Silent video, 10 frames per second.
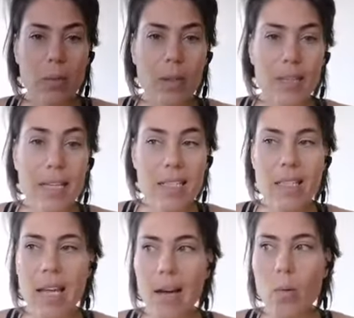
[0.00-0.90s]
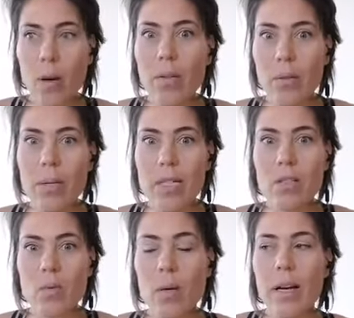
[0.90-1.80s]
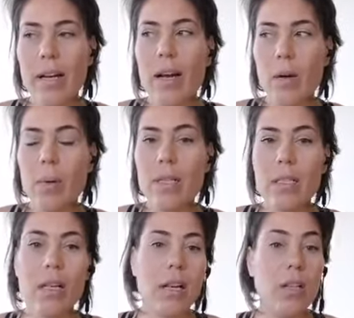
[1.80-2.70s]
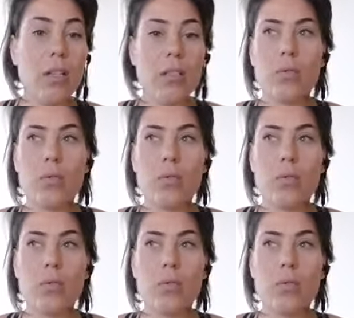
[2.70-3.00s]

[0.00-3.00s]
well, that's one of the reasons why I went and